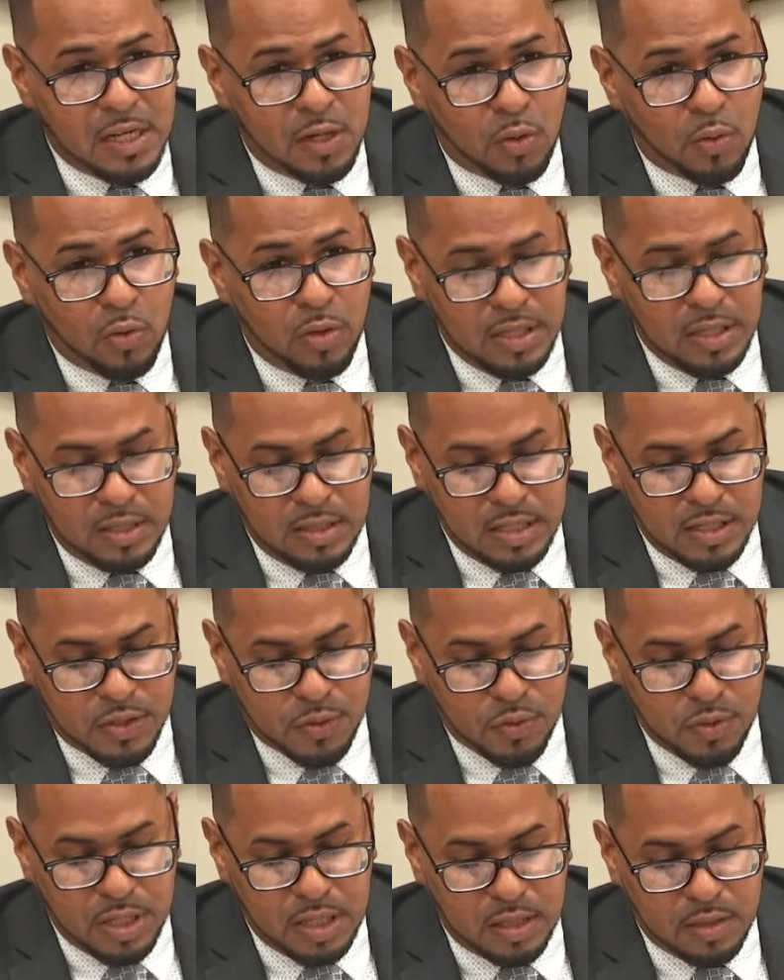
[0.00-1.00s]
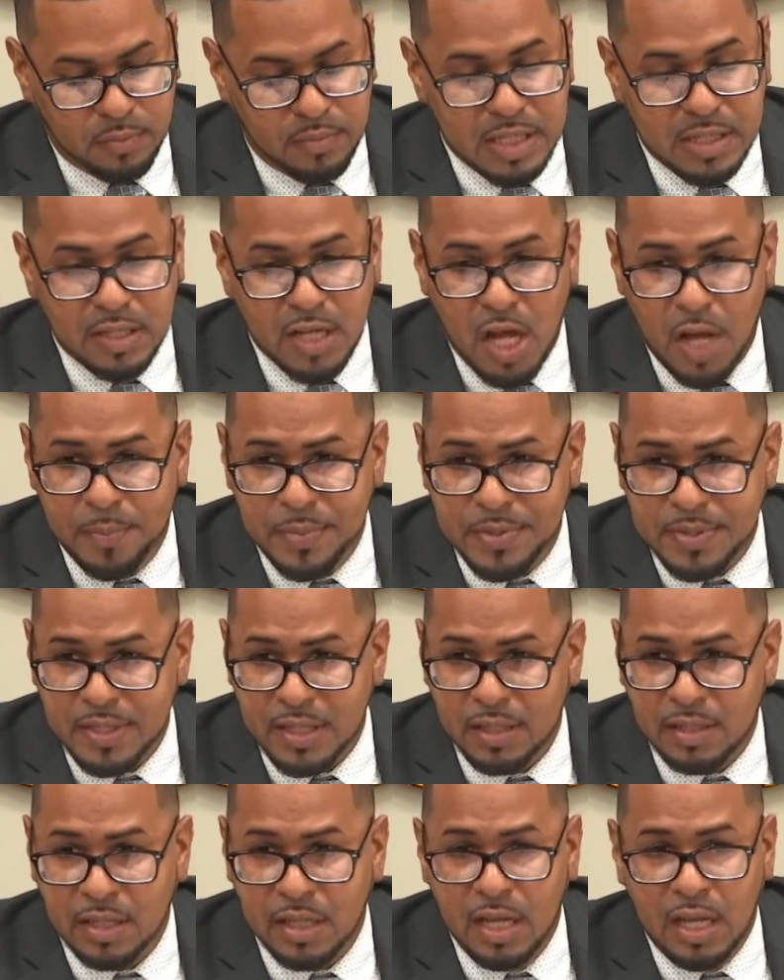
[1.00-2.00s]
Croix District, Ms.
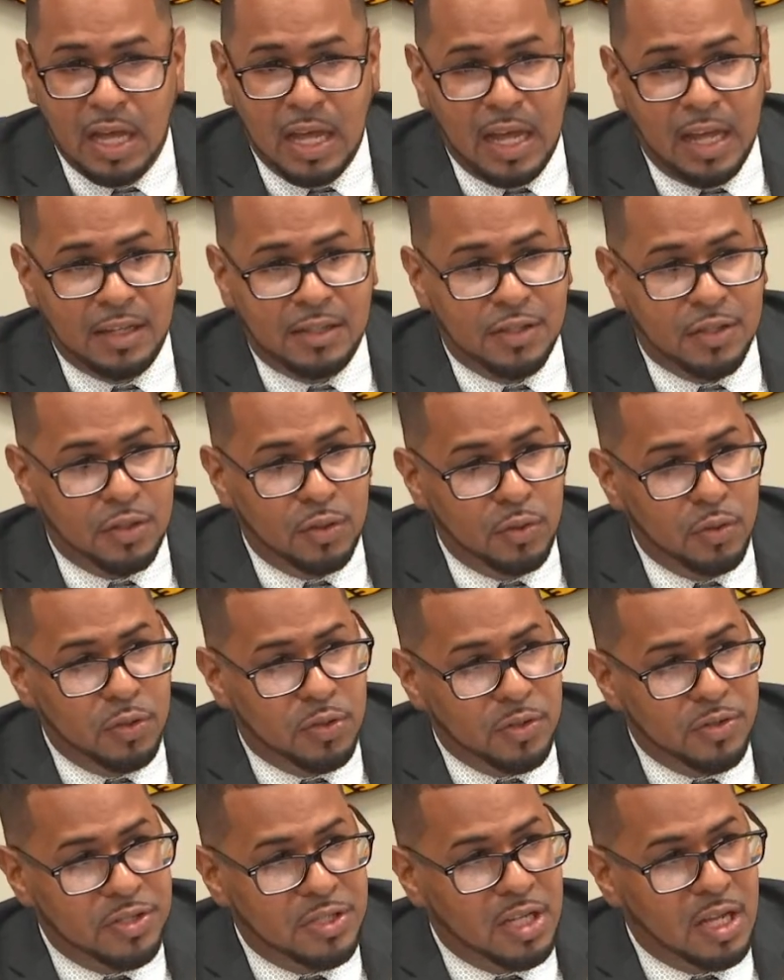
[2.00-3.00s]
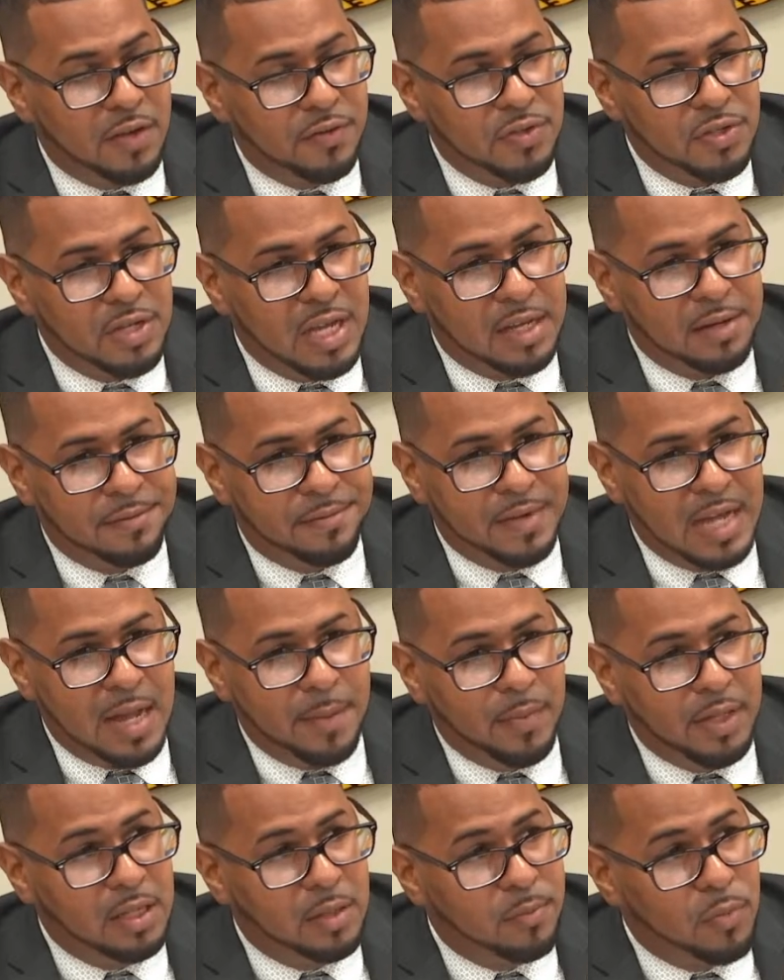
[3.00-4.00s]
Hobson, excused herself. She had a
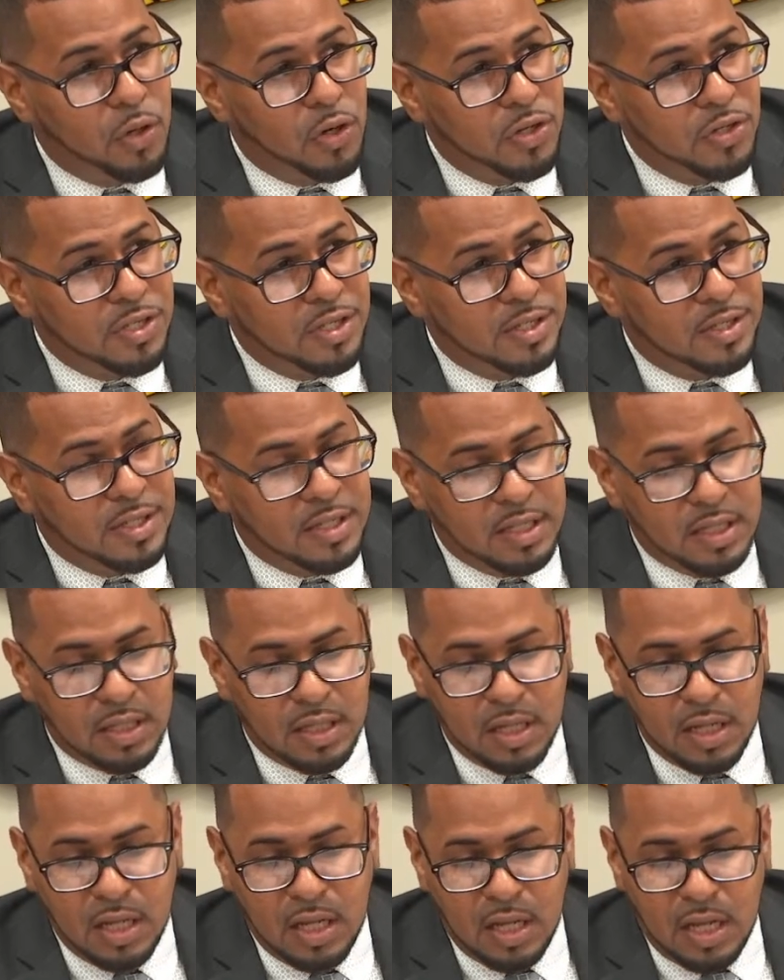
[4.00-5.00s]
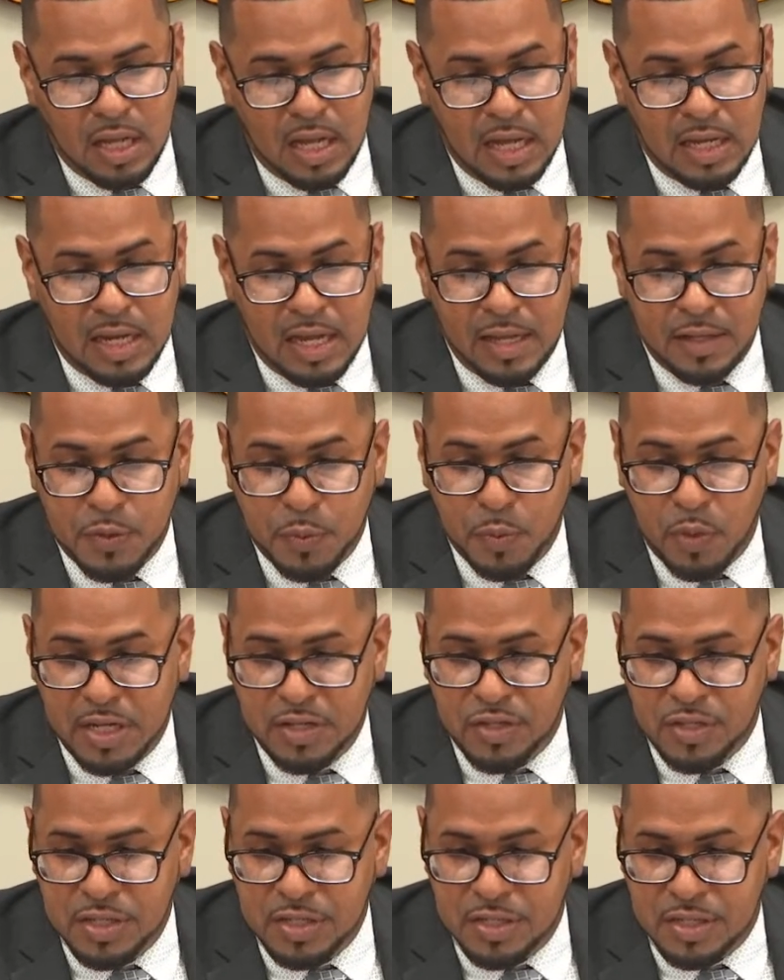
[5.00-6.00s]
family emergency, and hence
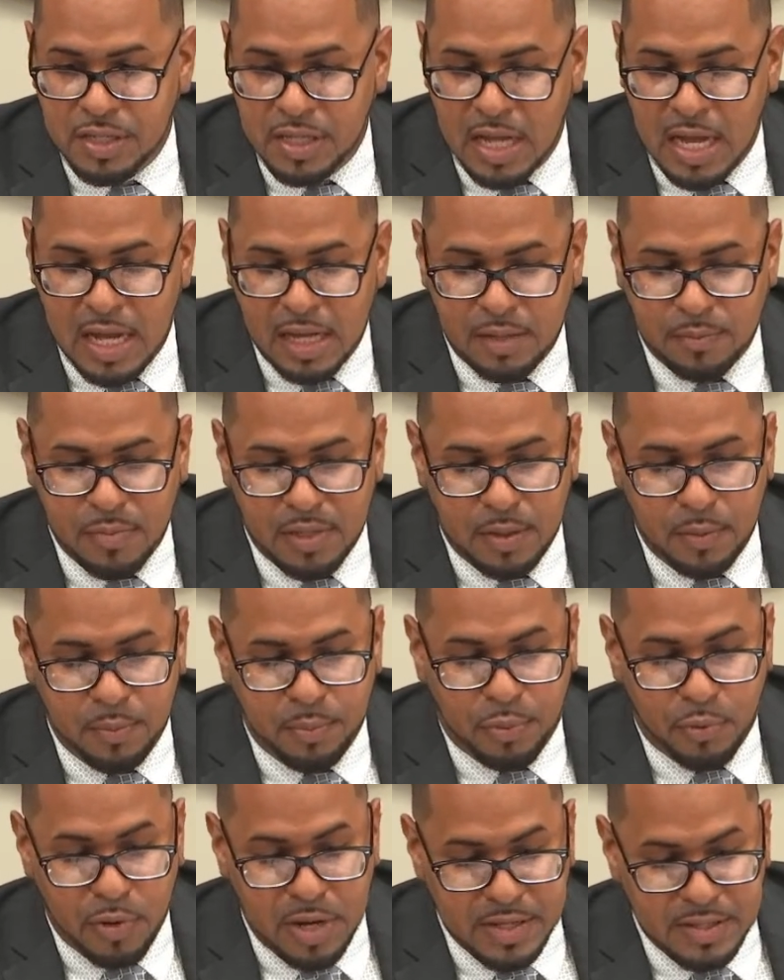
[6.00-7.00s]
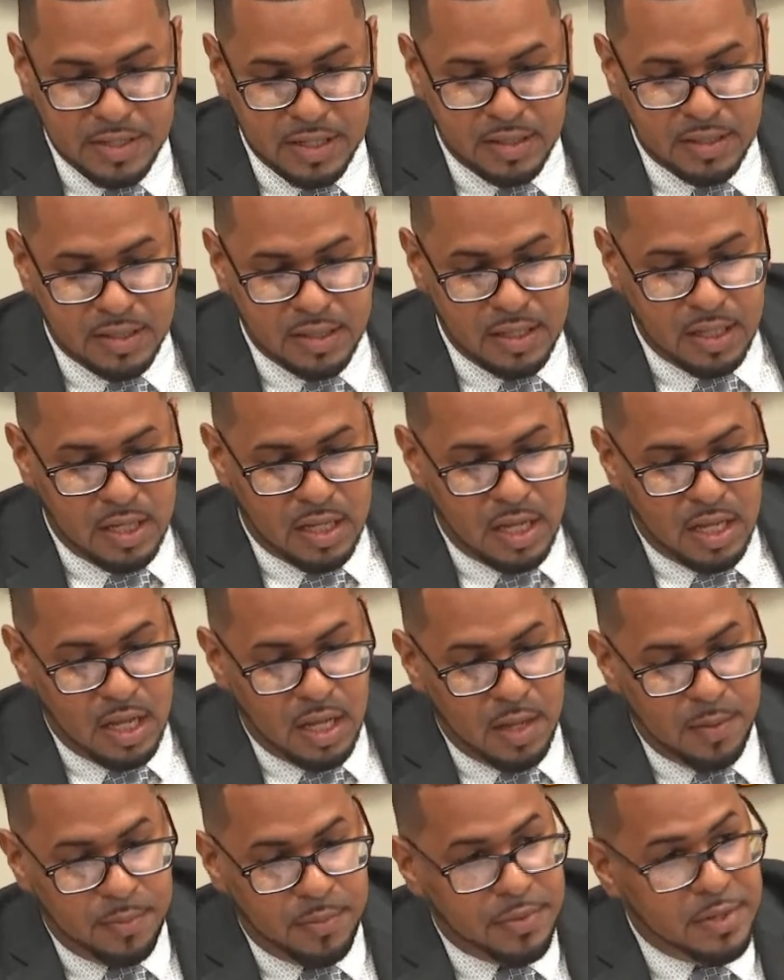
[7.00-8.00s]
why she's not present
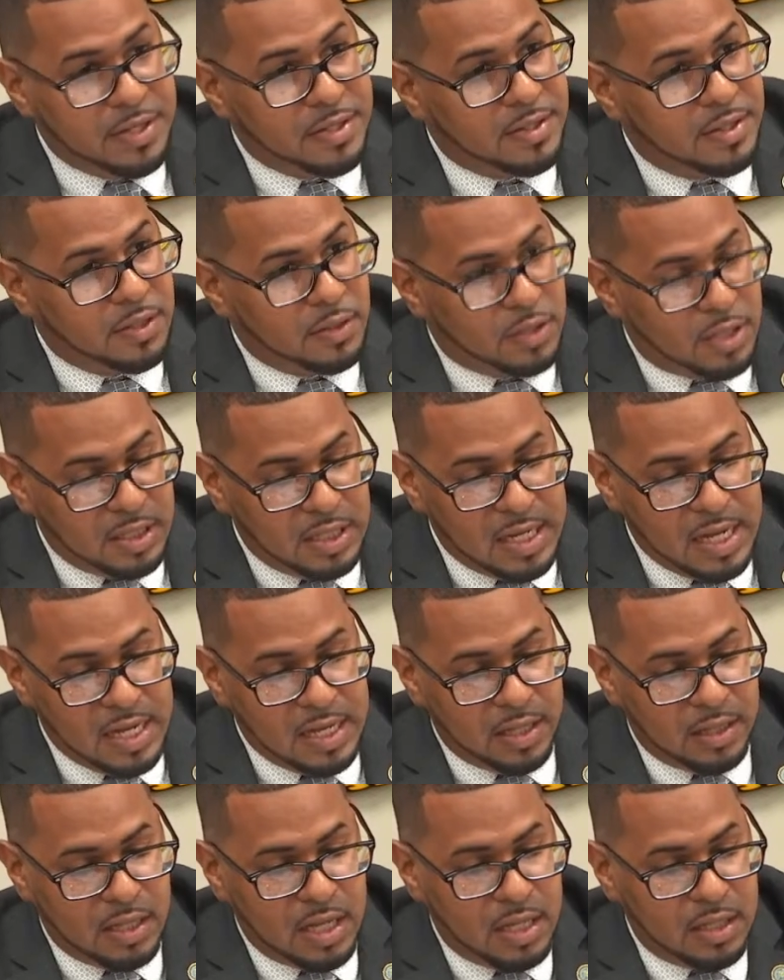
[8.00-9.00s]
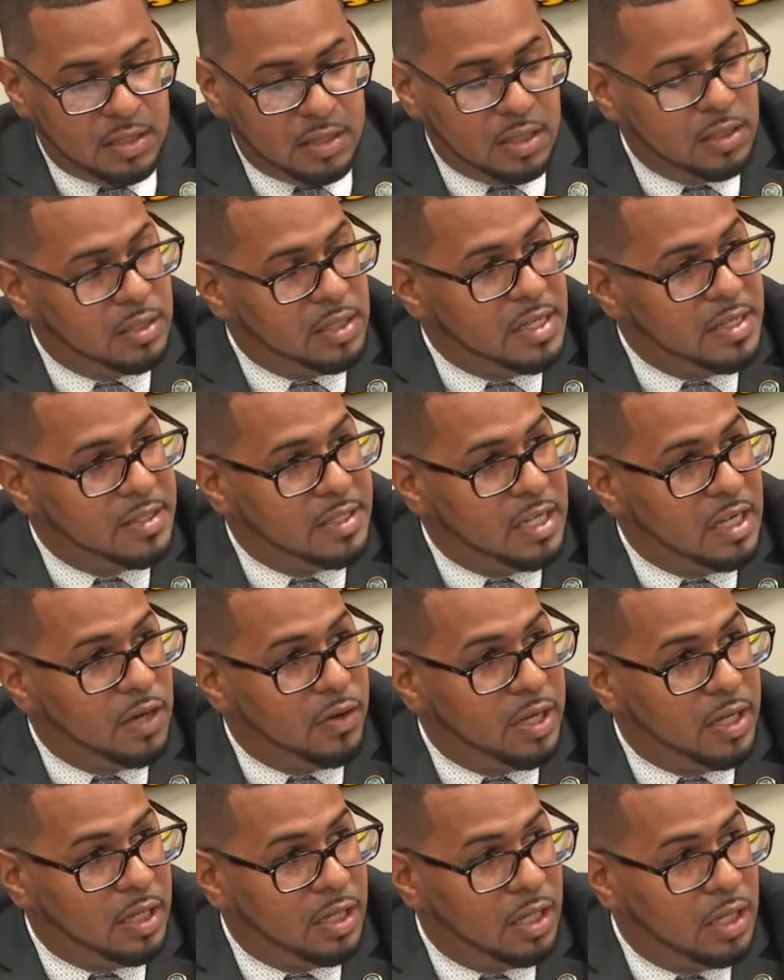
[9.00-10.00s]
today's
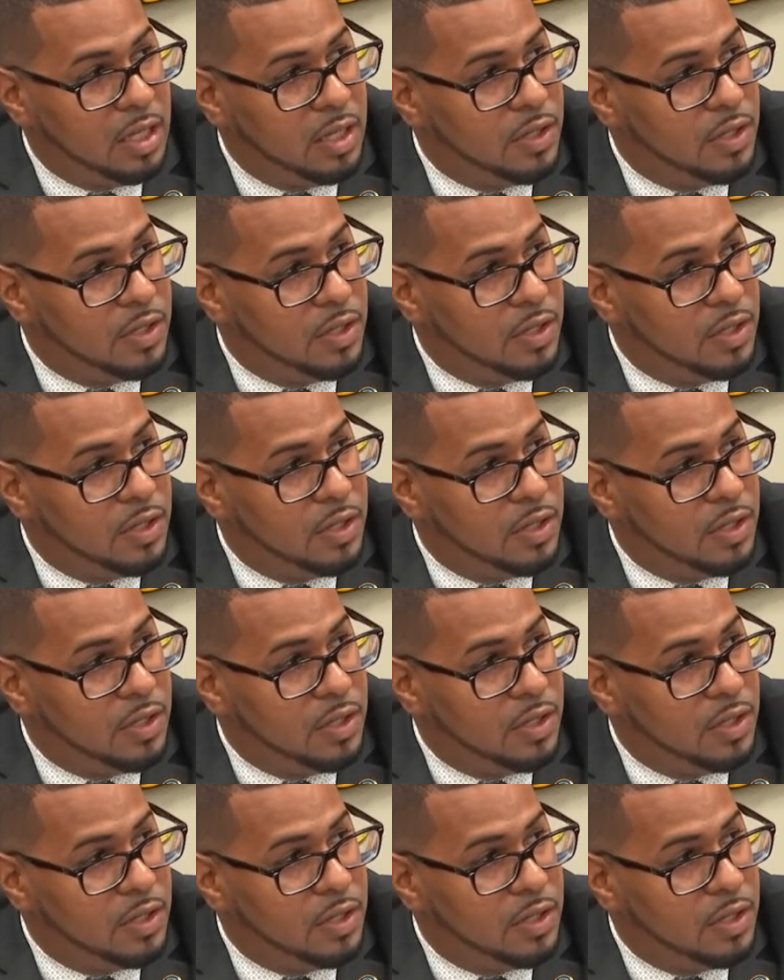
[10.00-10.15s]
hearing.